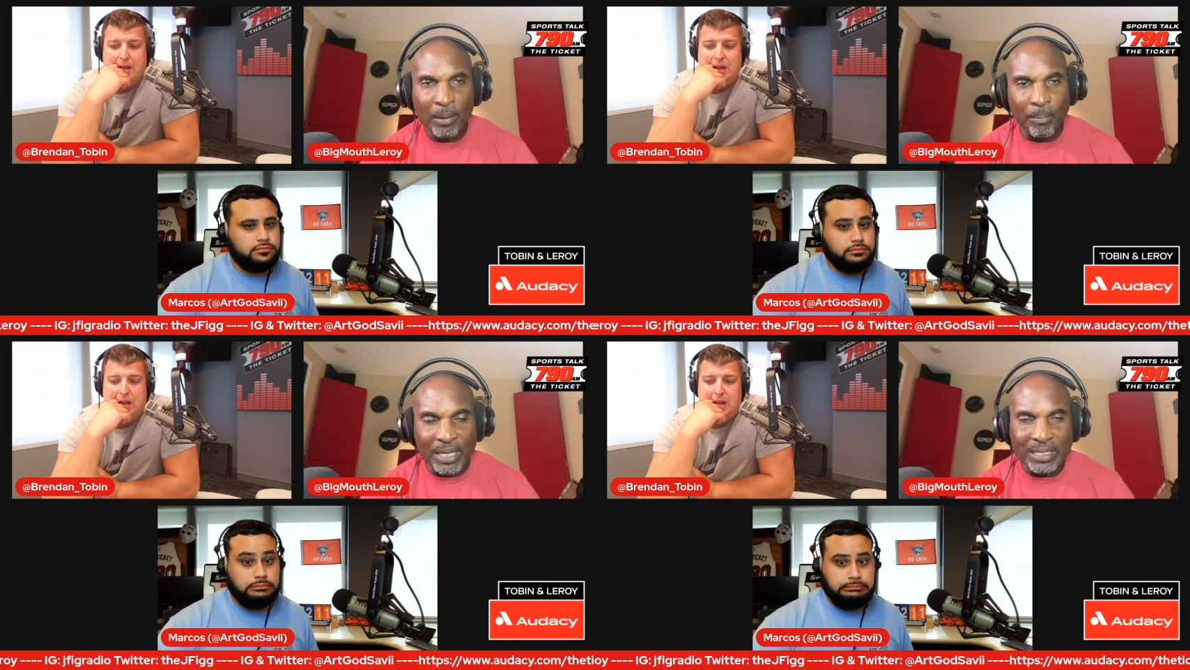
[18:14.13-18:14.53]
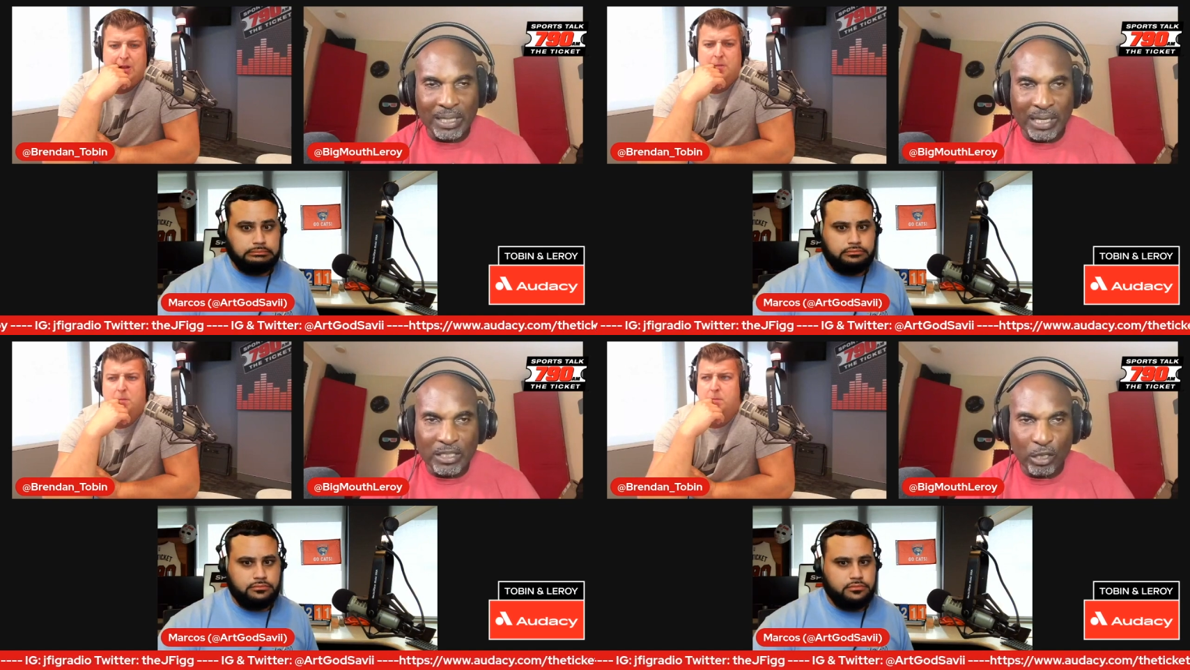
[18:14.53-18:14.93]

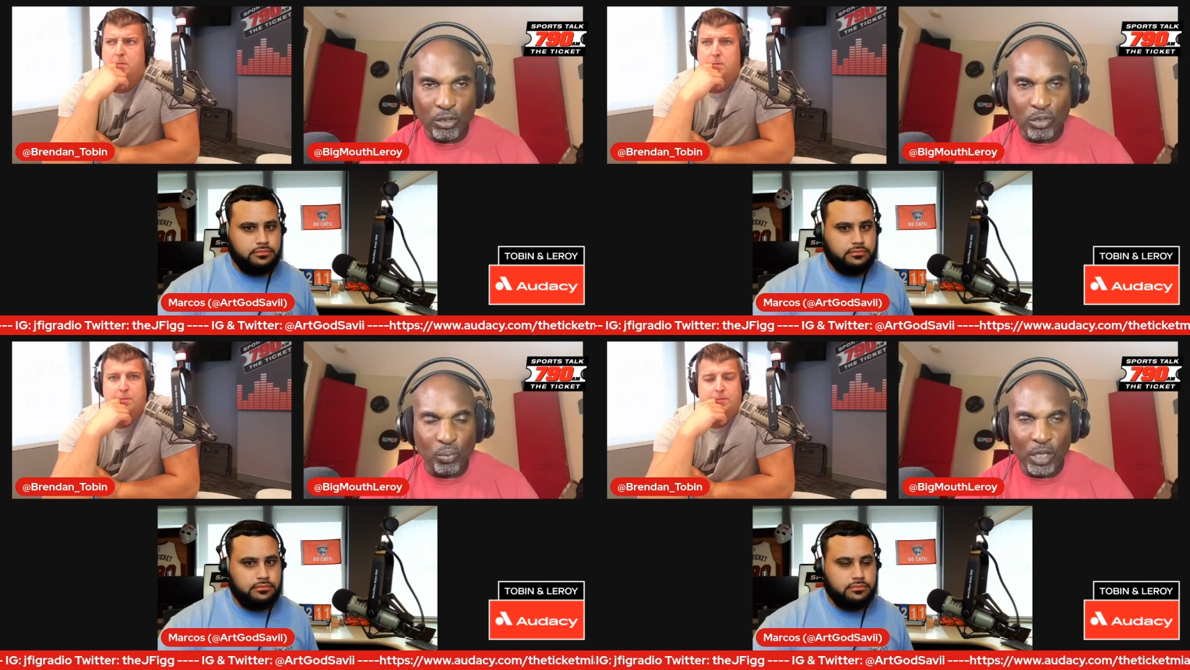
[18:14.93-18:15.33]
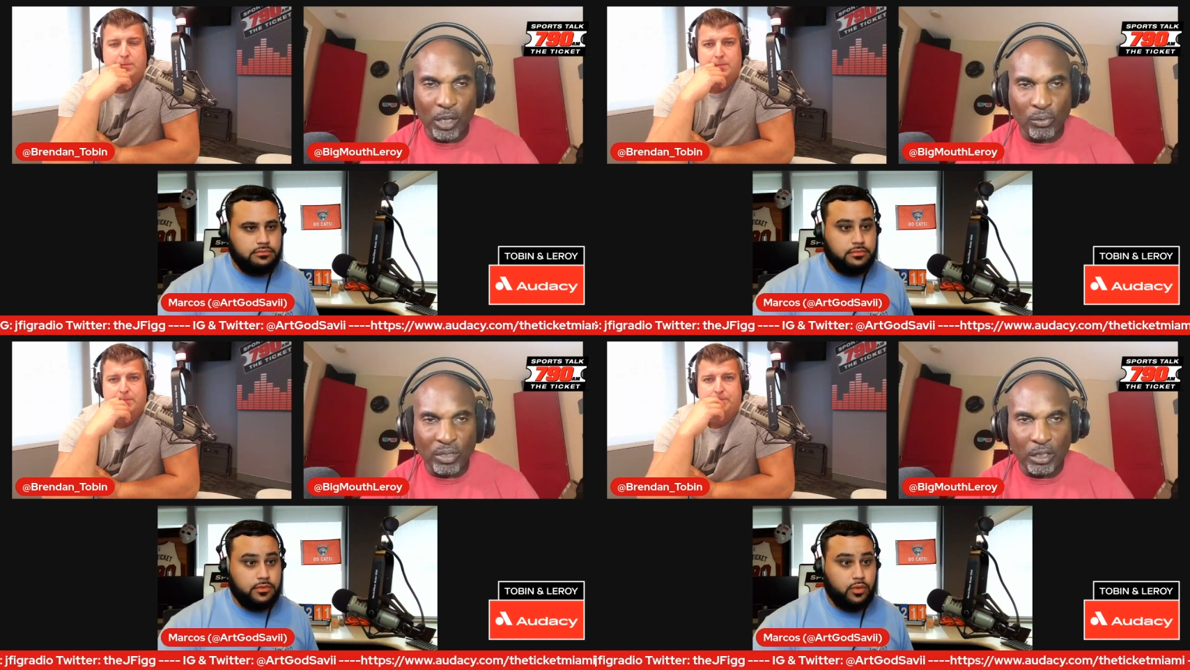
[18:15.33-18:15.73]
Speaker 1: Basically, they told you we
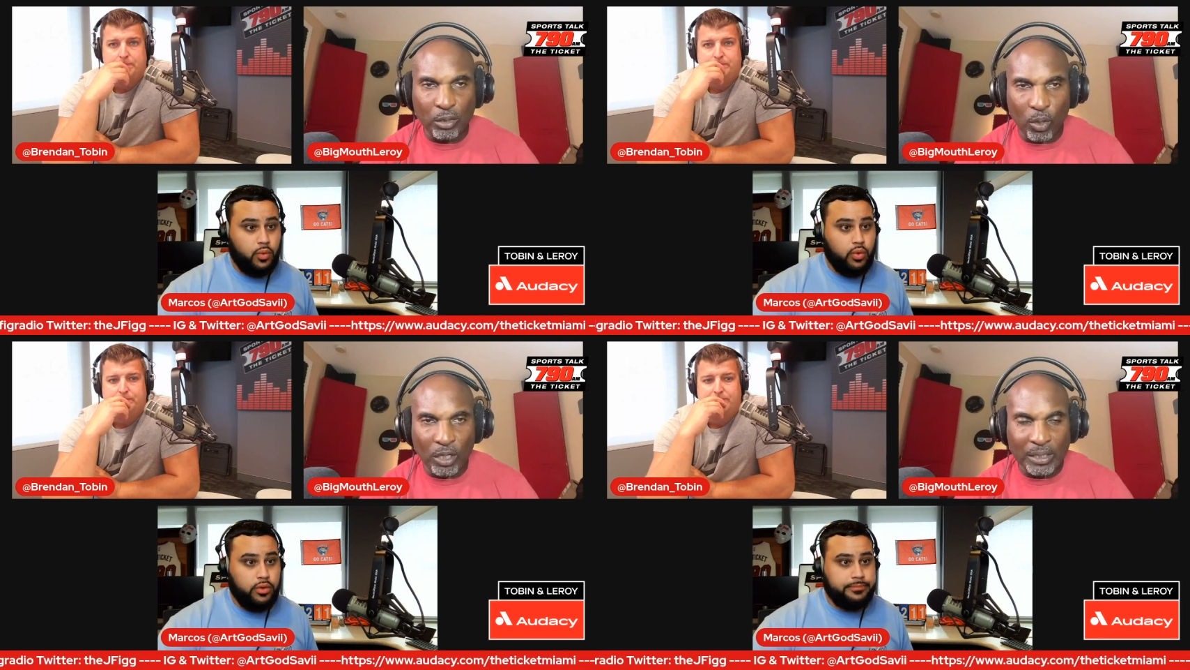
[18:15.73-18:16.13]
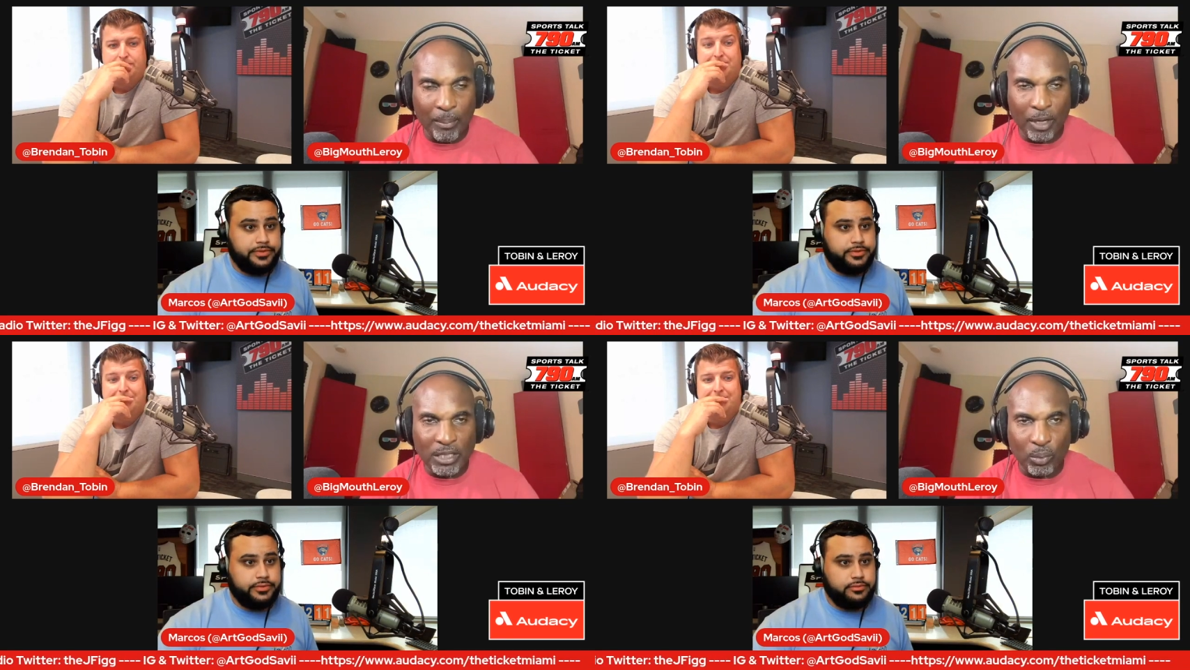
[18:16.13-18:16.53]
don't think you're worth that much,